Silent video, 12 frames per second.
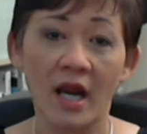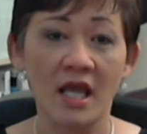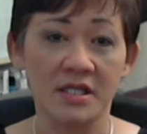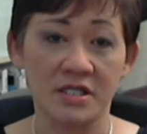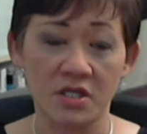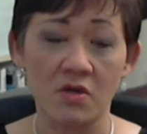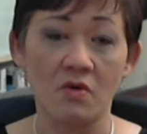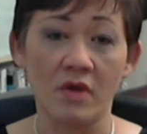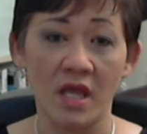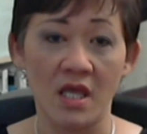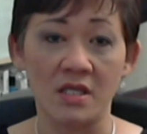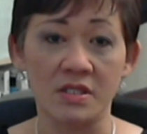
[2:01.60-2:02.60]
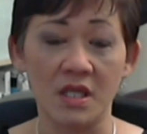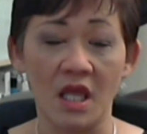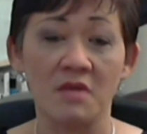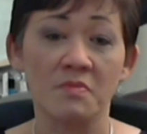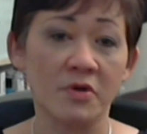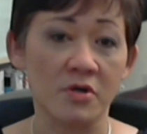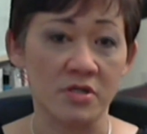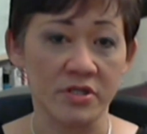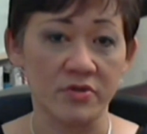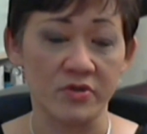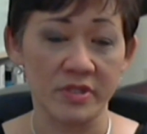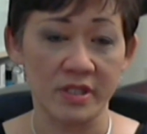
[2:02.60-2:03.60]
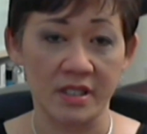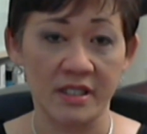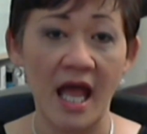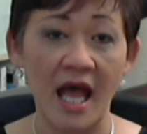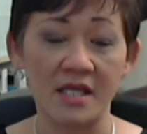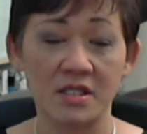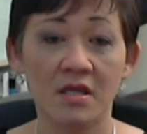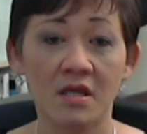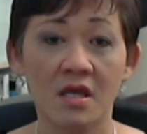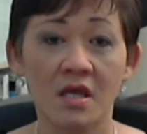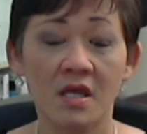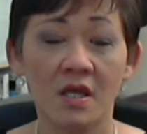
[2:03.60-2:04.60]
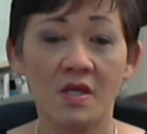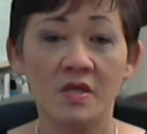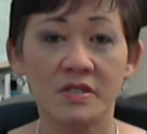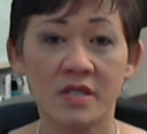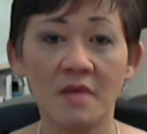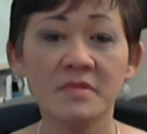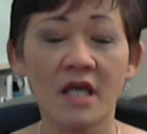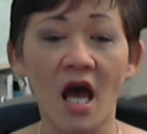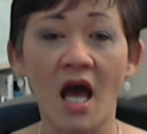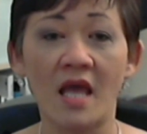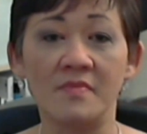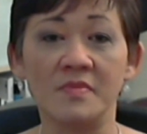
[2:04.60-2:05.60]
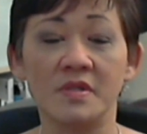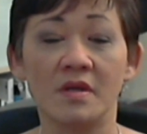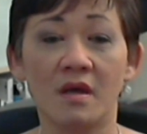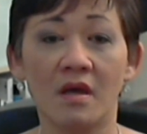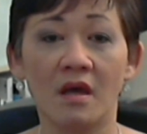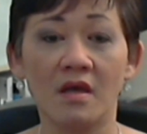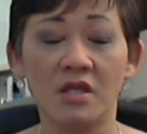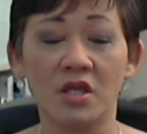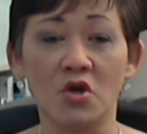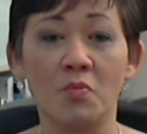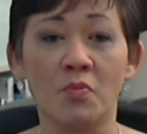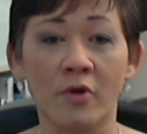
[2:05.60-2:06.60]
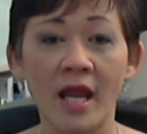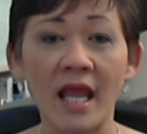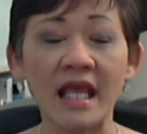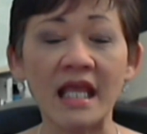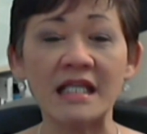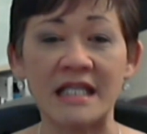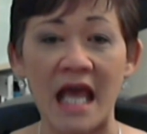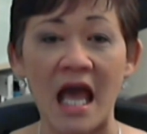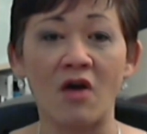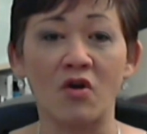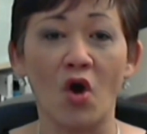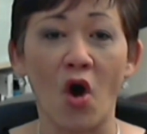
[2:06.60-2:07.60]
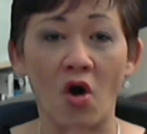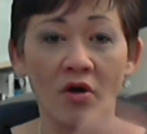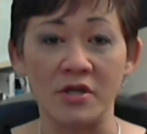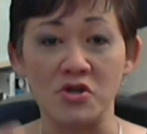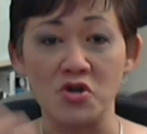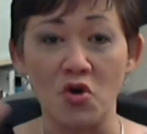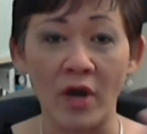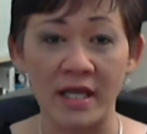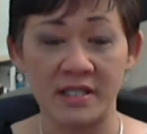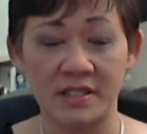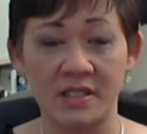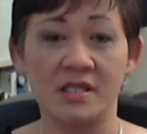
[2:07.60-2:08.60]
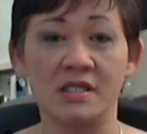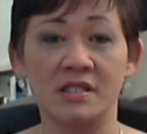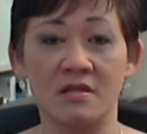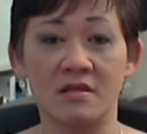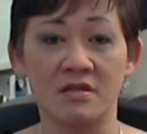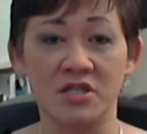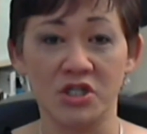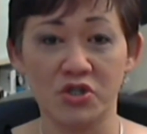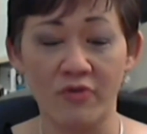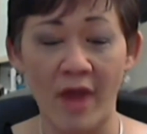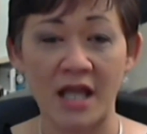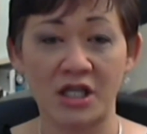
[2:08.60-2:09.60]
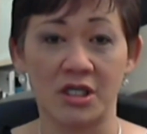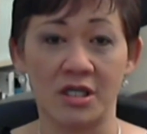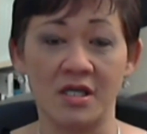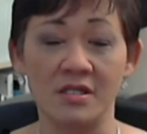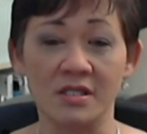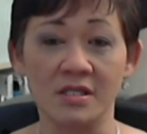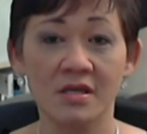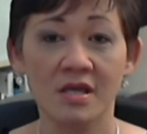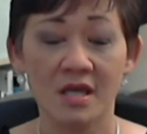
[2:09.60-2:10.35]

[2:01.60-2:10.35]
I do is in personal success, sometimes, breaking down all the noises and the distractions